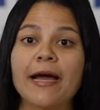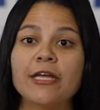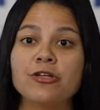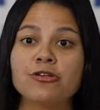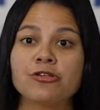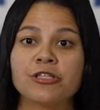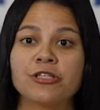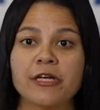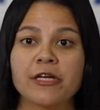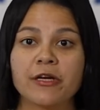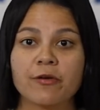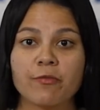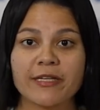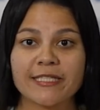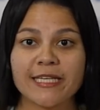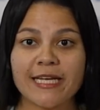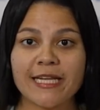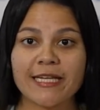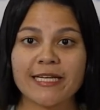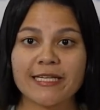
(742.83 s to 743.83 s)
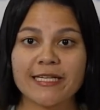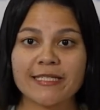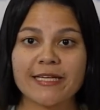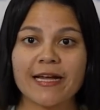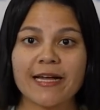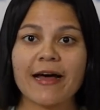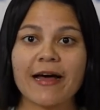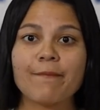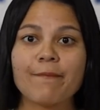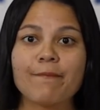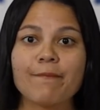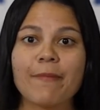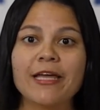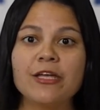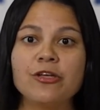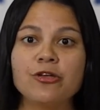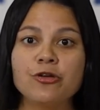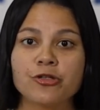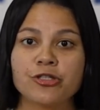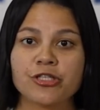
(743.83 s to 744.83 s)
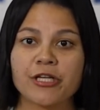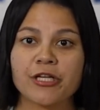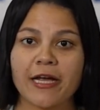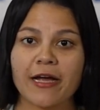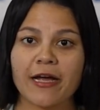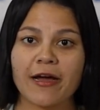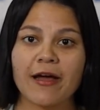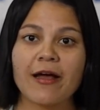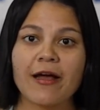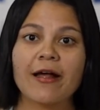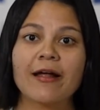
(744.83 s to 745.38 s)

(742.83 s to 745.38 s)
using resilience and by using